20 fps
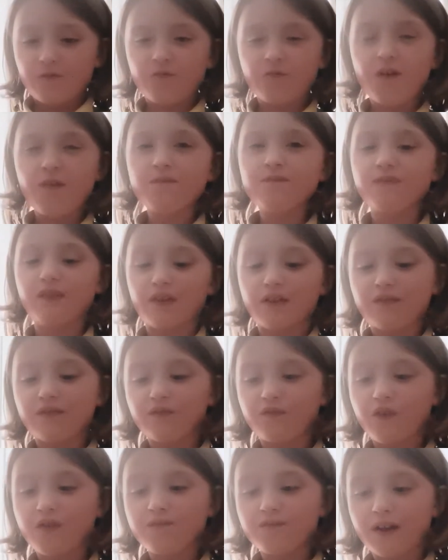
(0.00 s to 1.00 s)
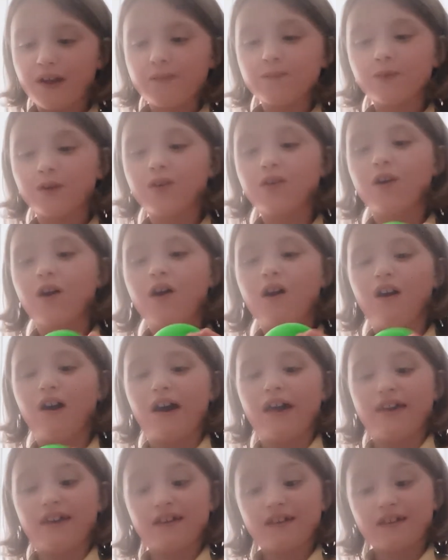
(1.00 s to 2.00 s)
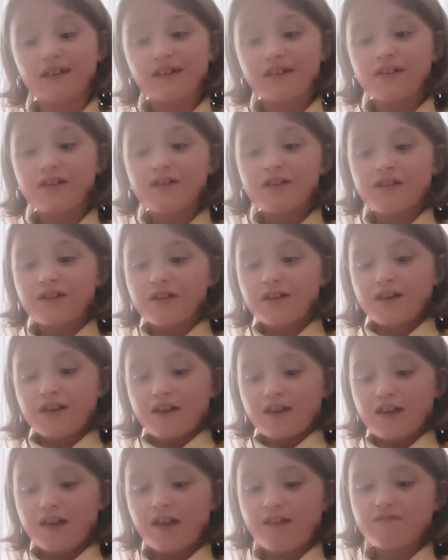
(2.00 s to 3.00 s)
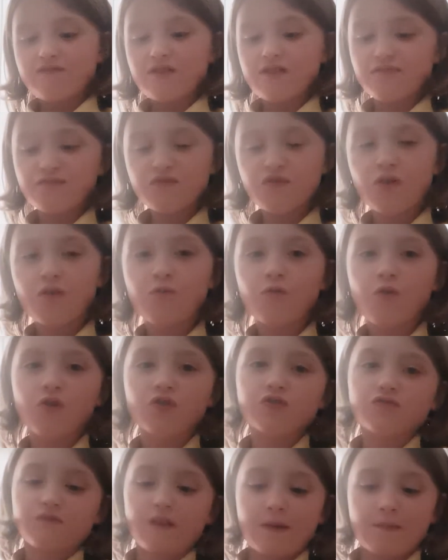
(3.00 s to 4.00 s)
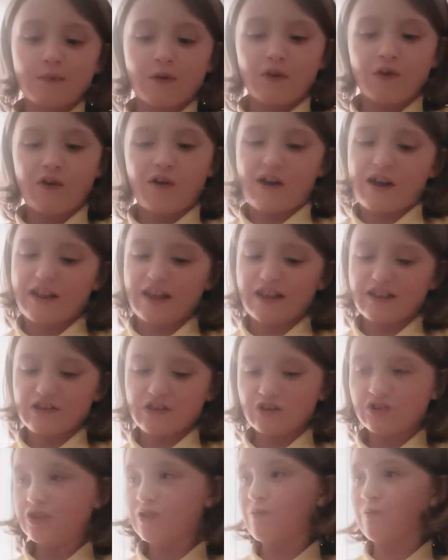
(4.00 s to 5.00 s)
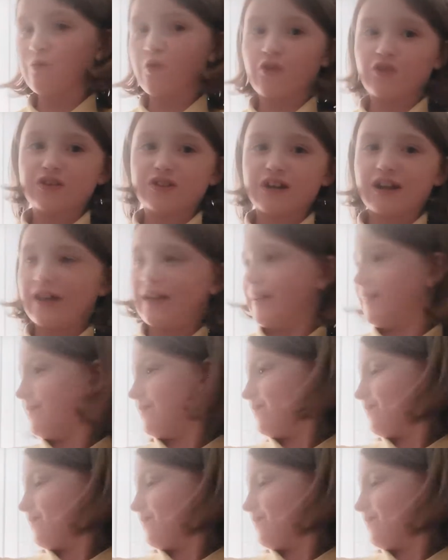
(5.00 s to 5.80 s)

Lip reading: from Rainbow High? If you've not watched Rainbow High, then you should watch it.